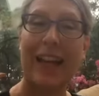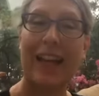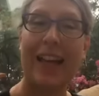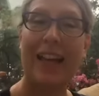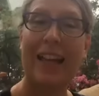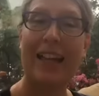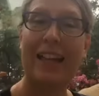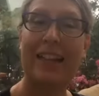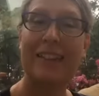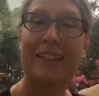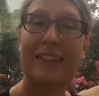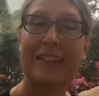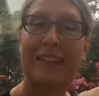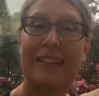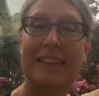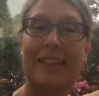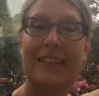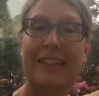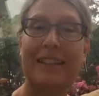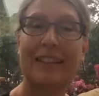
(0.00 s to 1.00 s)
and
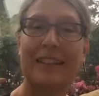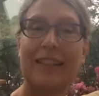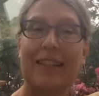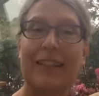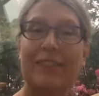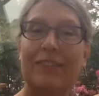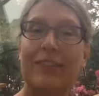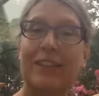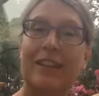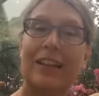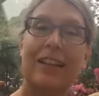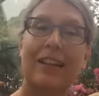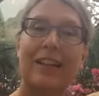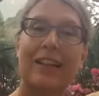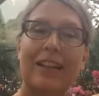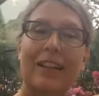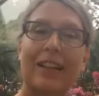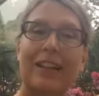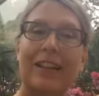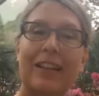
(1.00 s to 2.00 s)
after that
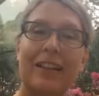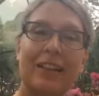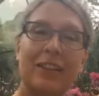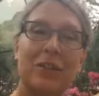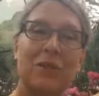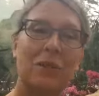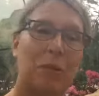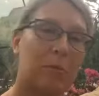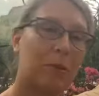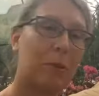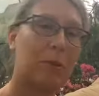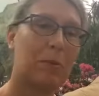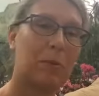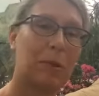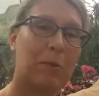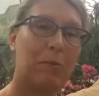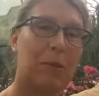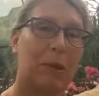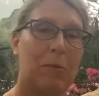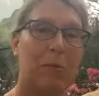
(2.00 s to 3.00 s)
I got interrupted
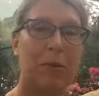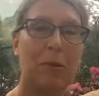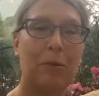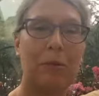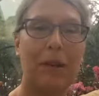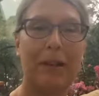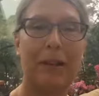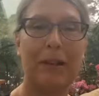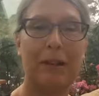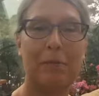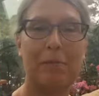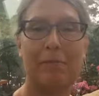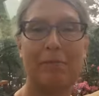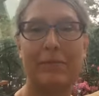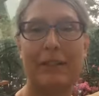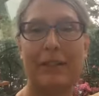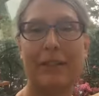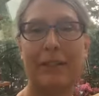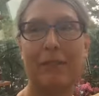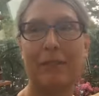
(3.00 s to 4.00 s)
with people running
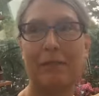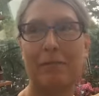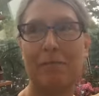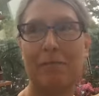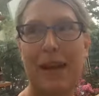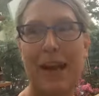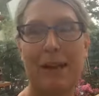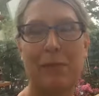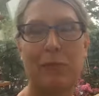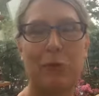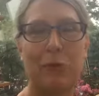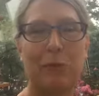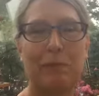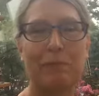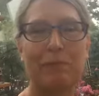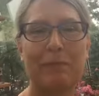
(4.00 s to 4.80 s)
in and out.